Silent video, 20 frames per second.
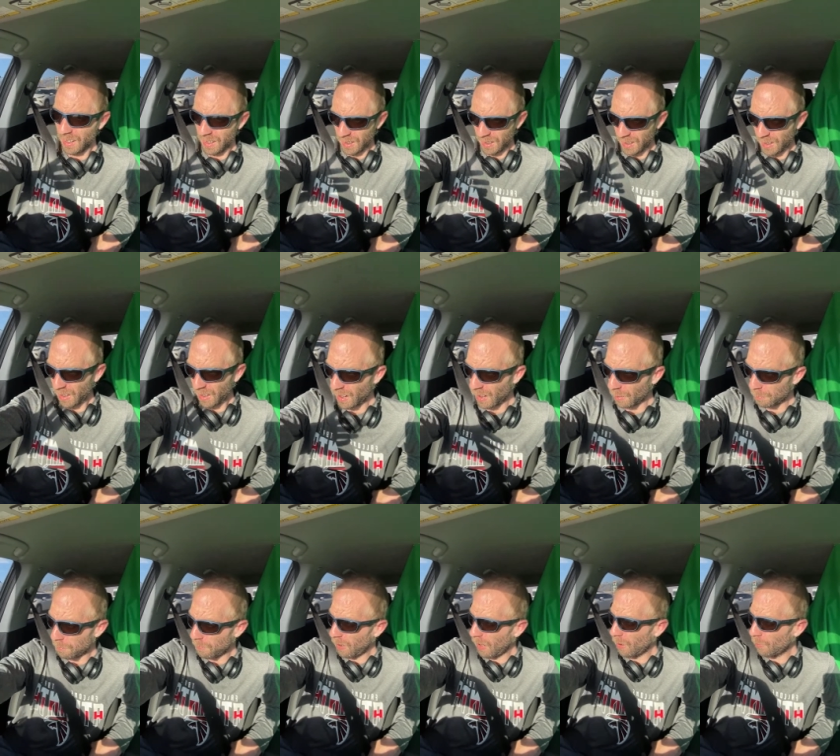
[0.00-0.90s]
and
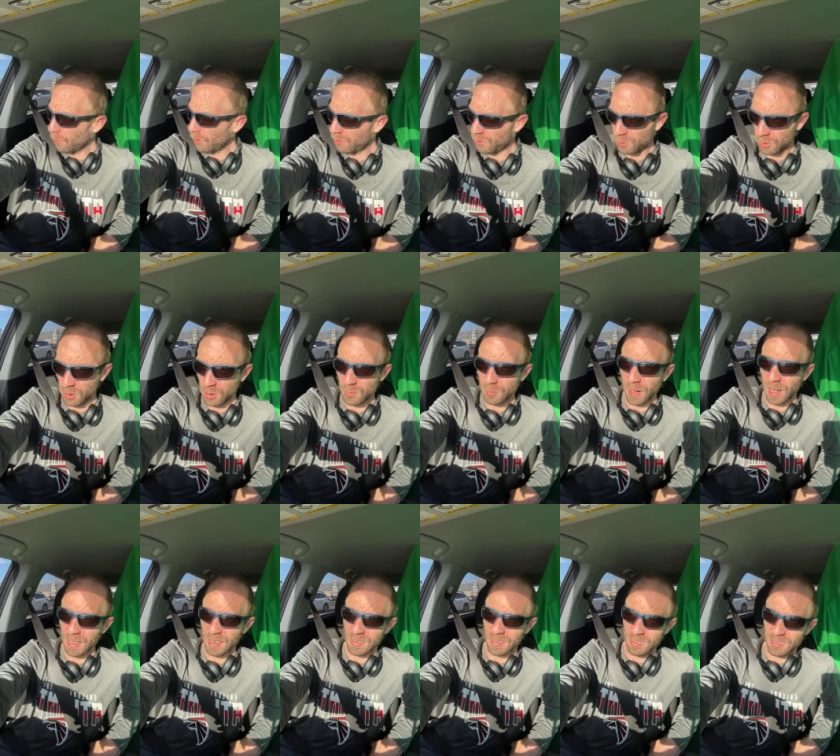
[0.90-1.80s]
I withdrew my
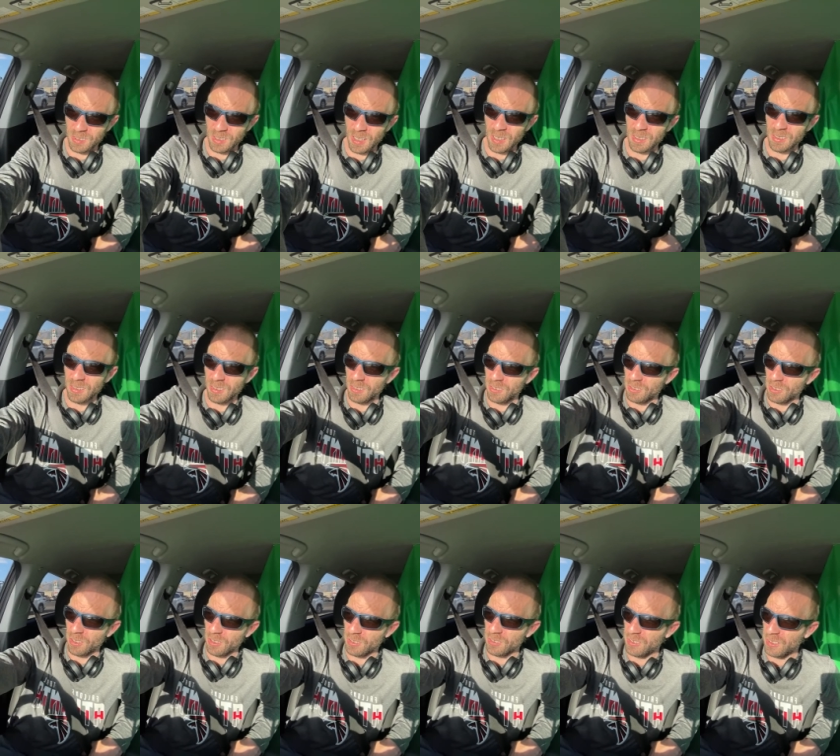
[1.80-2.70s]
consent to the
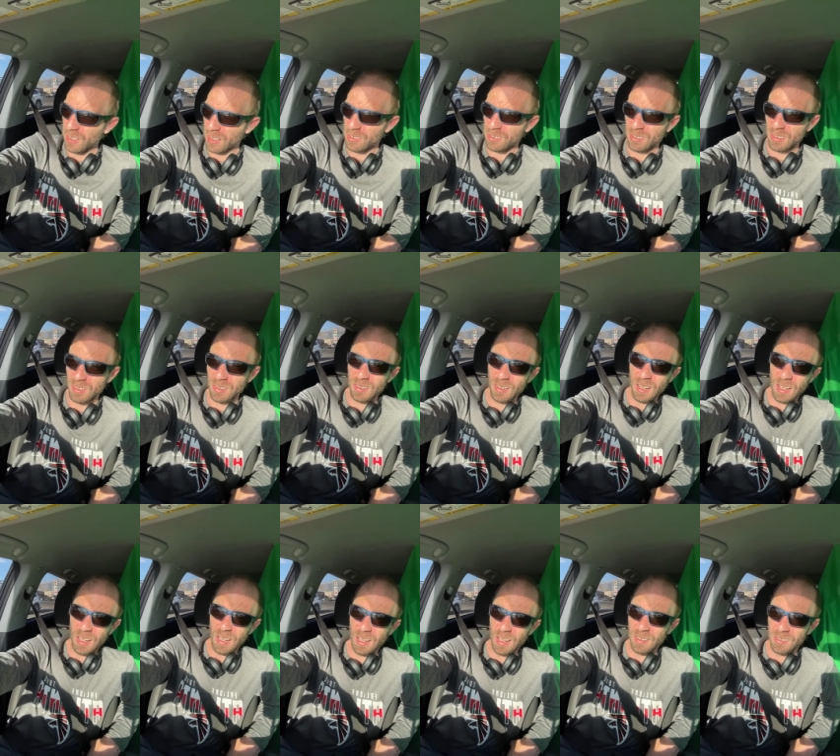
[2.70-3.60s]
jurisdiction,
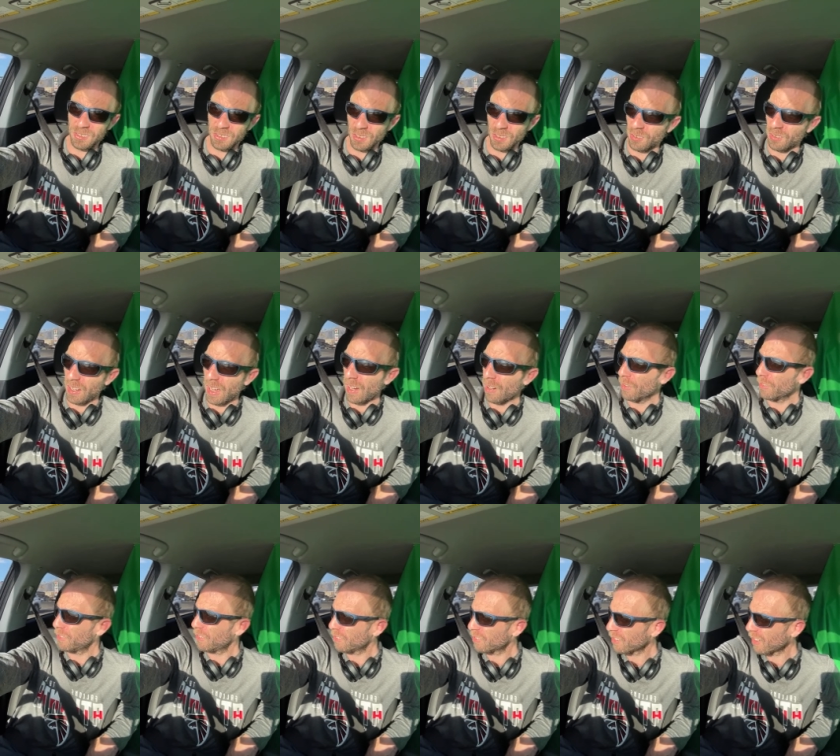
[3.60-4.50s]
and so now
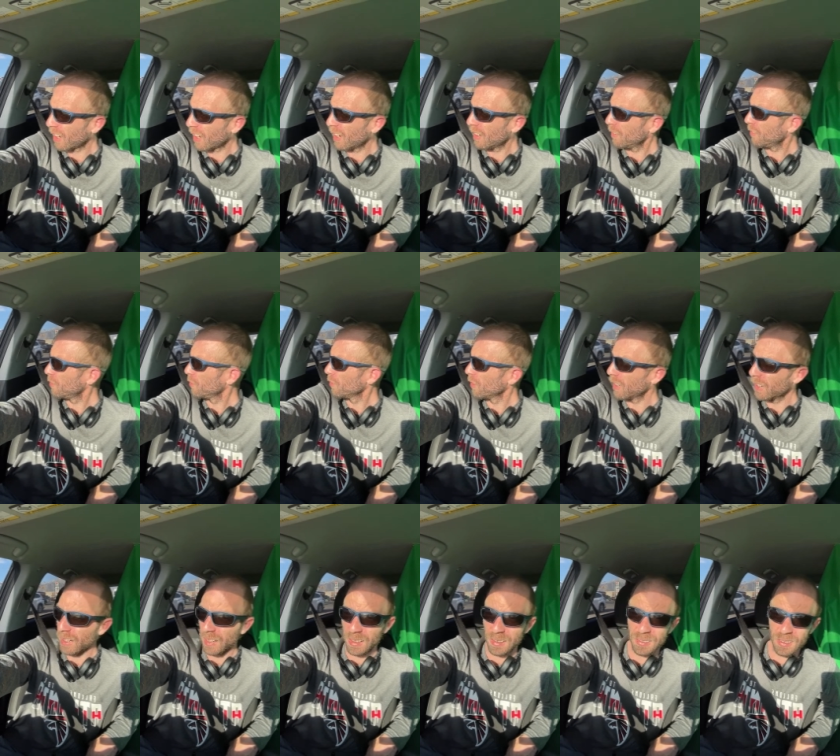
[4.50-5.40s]
it's assigned to
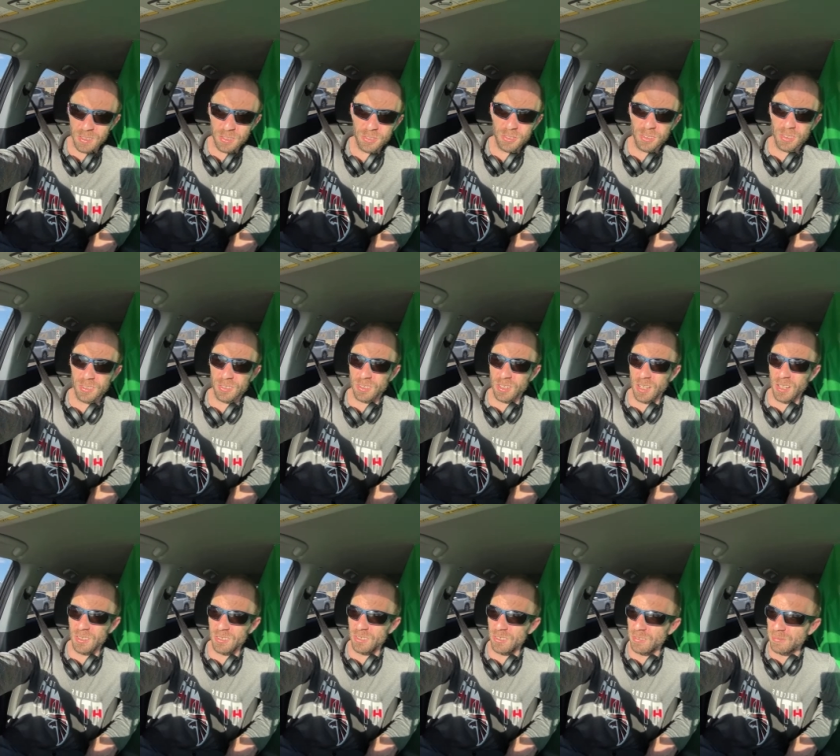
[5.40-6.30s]
a district
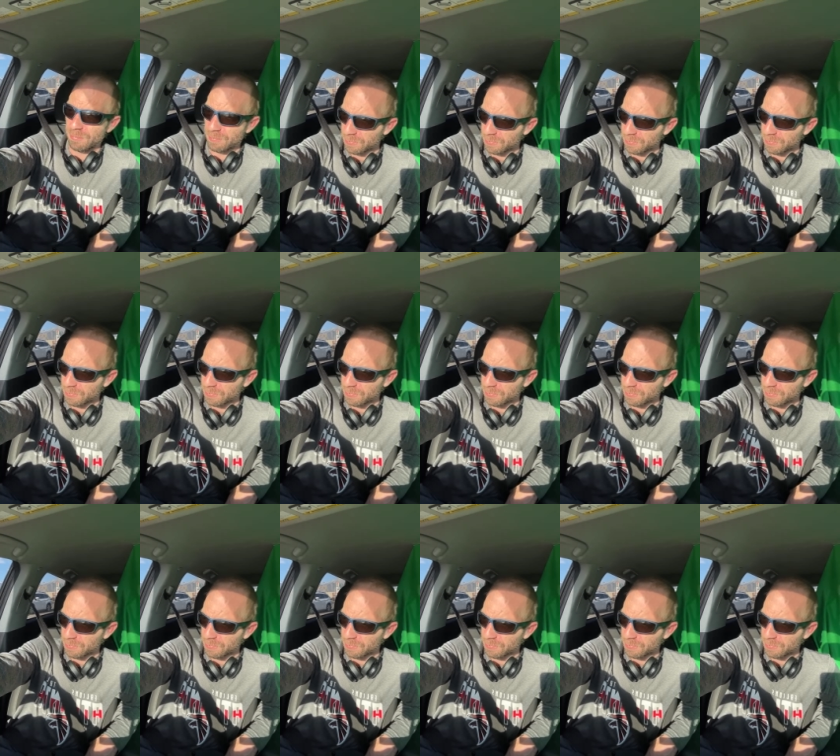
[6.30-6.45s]
judge.